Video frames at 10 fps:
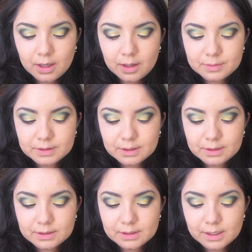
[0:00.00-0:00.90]
I'm just going
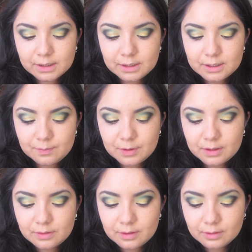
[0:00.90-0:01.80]
to slightly dip it
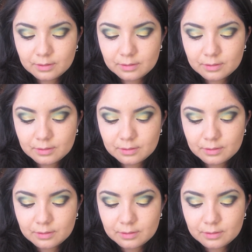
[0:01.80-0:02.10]
in there.